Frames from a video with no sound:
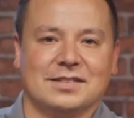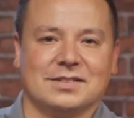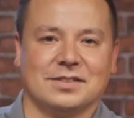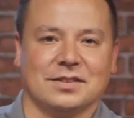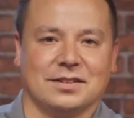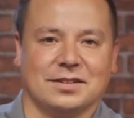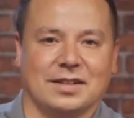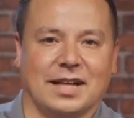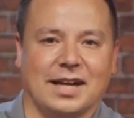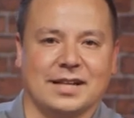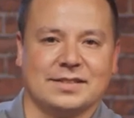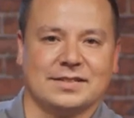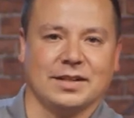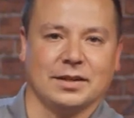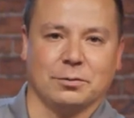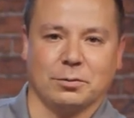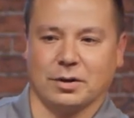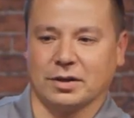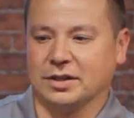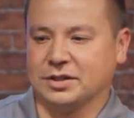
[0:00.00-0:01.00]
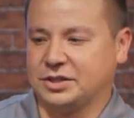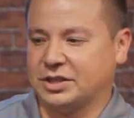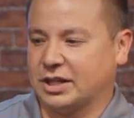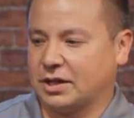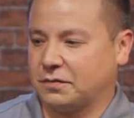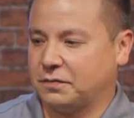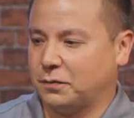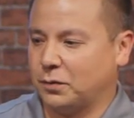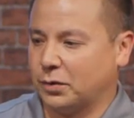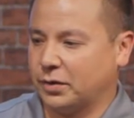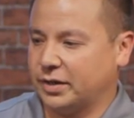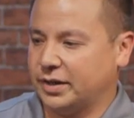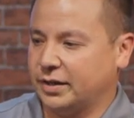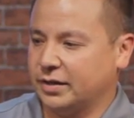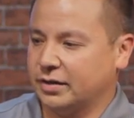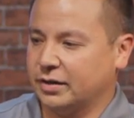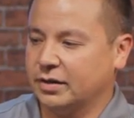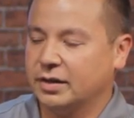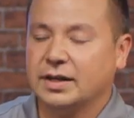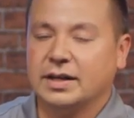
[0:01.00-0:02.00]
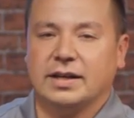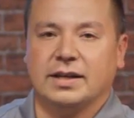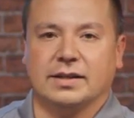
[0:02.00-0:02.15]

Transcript: So the last thing we're gonna check for here